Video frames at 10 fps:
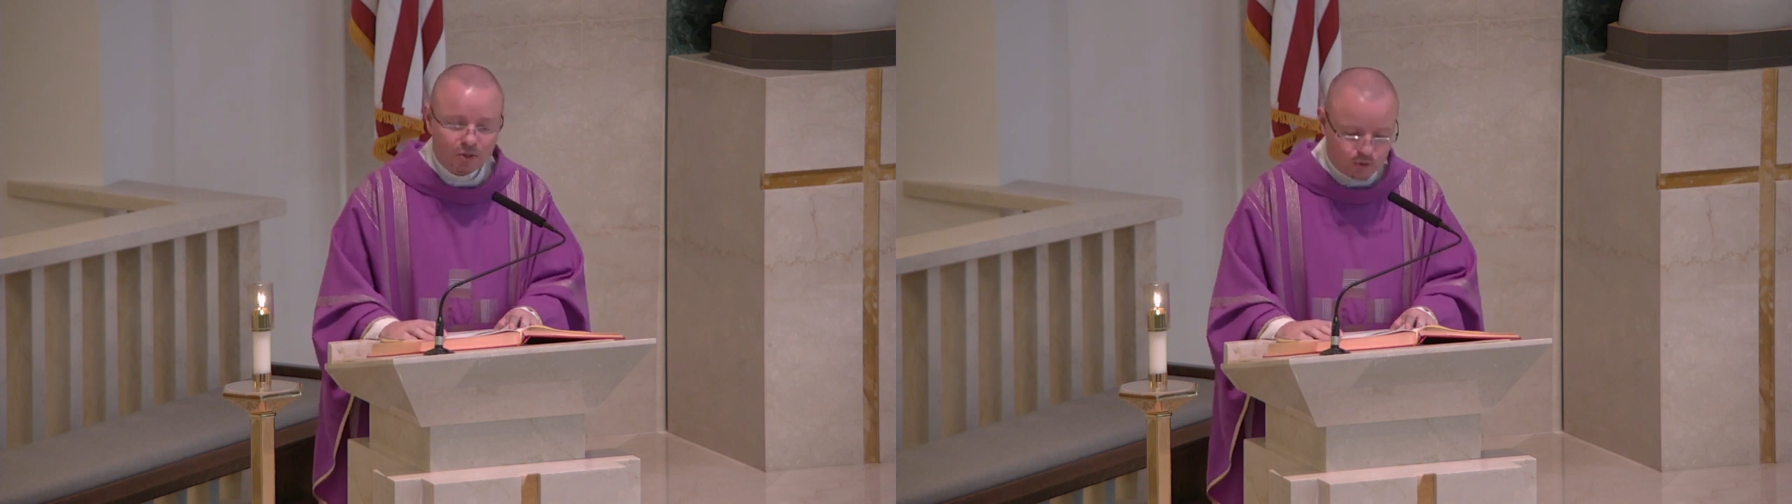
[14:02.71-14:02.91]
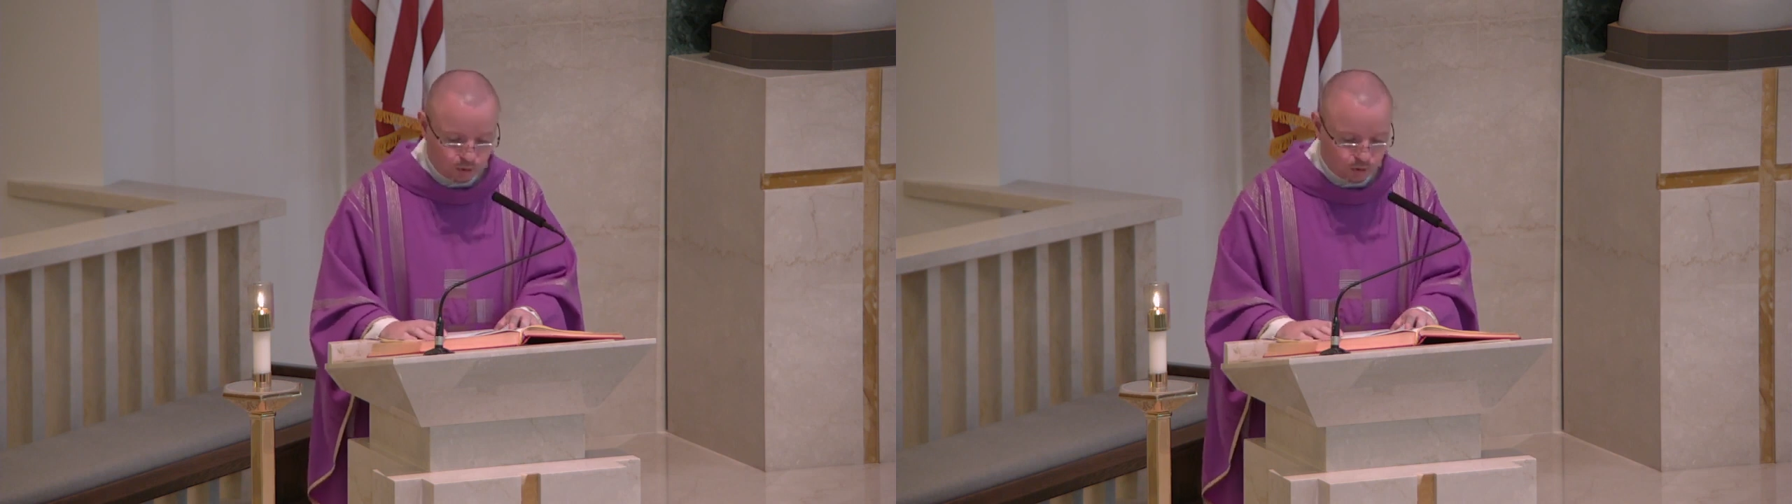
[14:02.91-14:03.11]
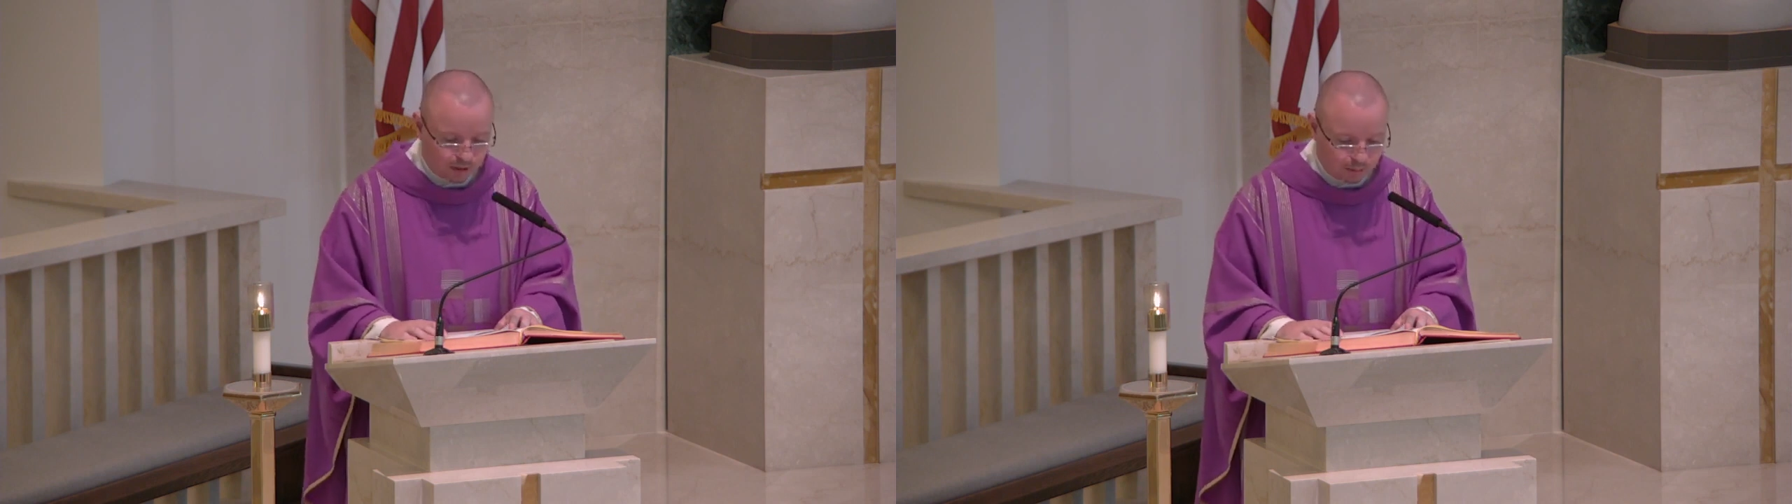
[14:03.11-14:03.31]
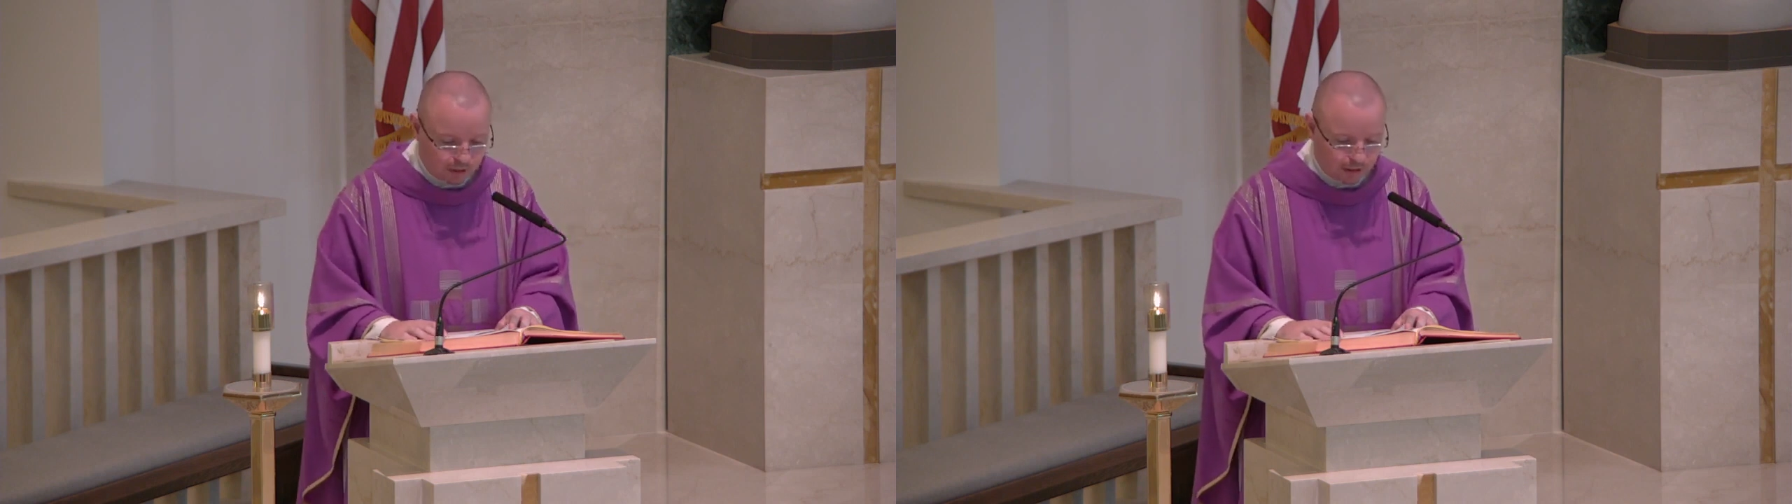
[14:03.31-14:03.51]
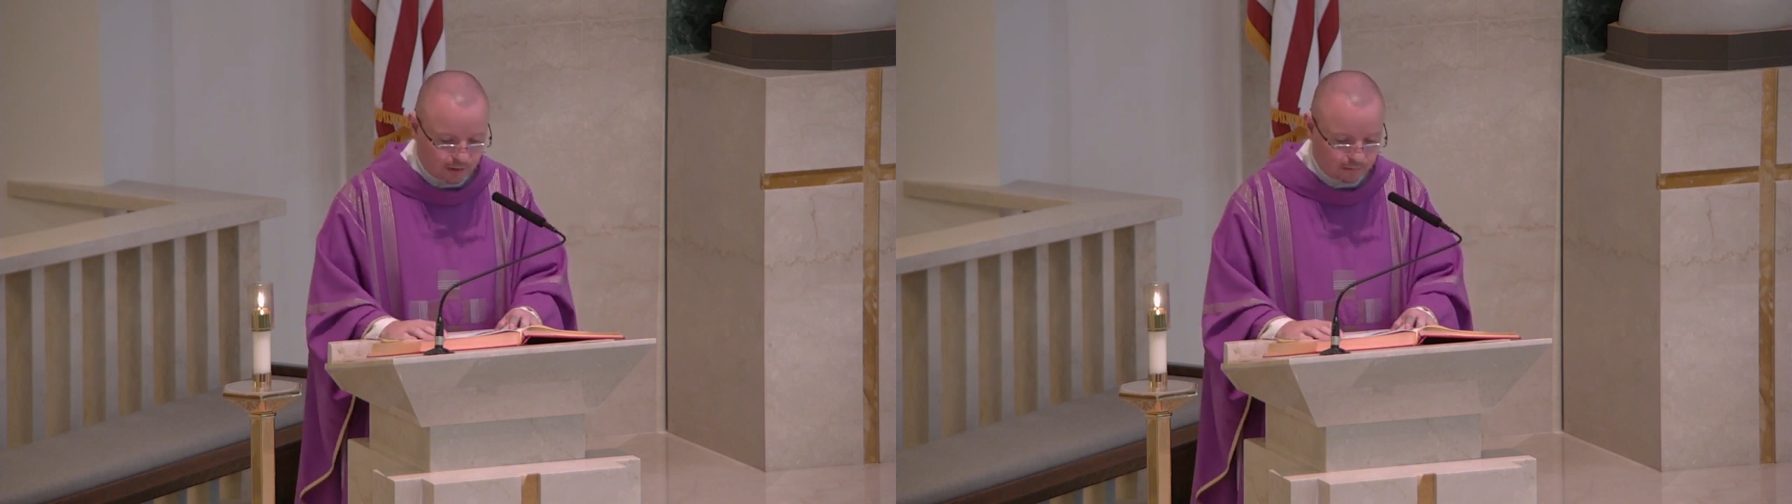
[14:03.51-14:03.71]
story
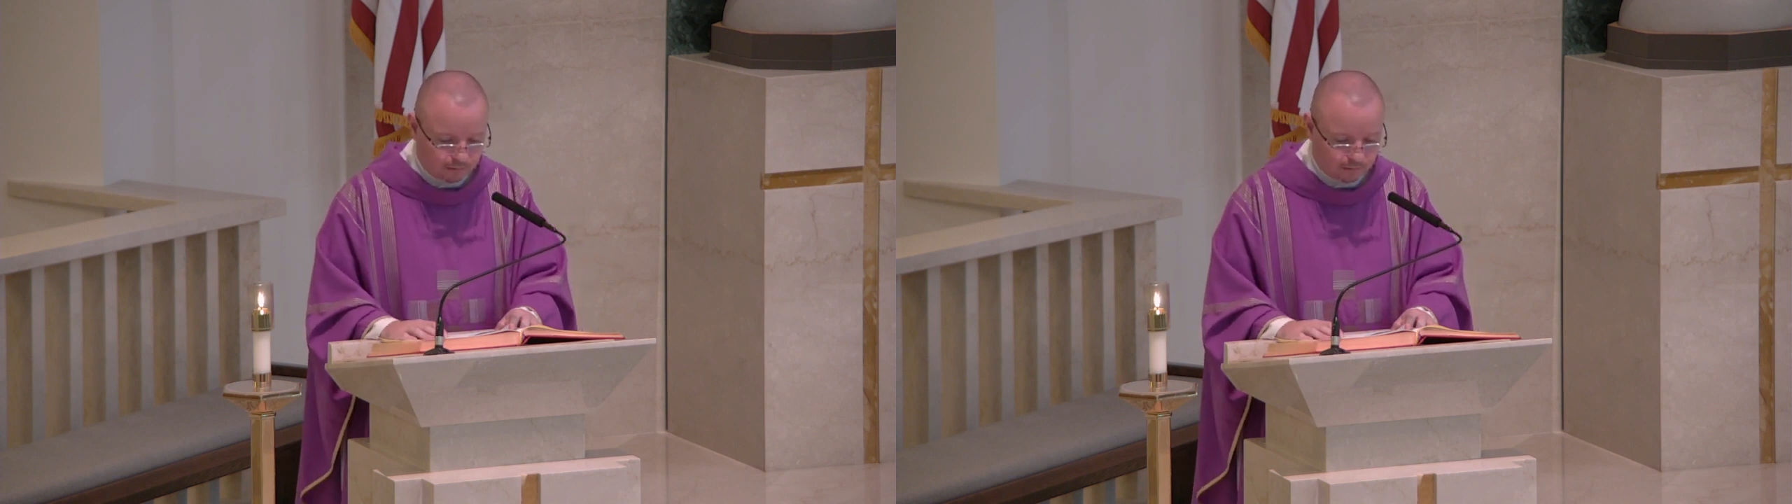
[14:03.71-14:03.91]
be?